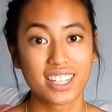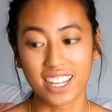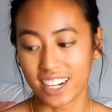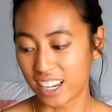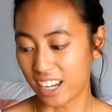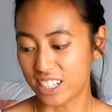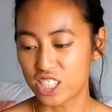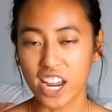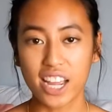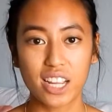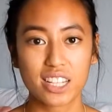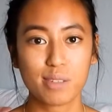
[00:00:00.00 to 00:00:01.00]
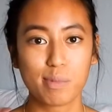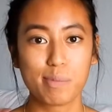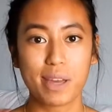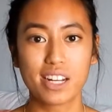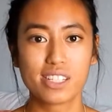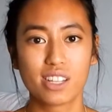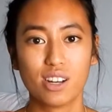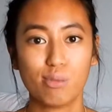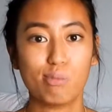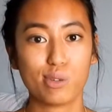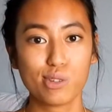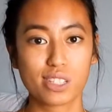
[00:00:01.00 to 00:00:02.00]
And I check, and then my banana's all
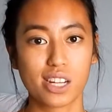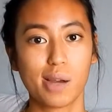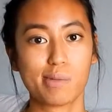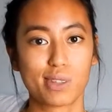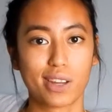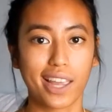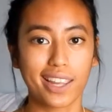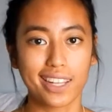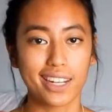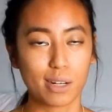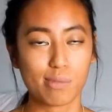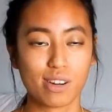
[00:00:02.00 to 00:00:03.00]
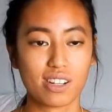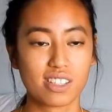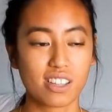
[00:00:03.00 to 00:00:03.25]
bruised up, so I can't eat anymore.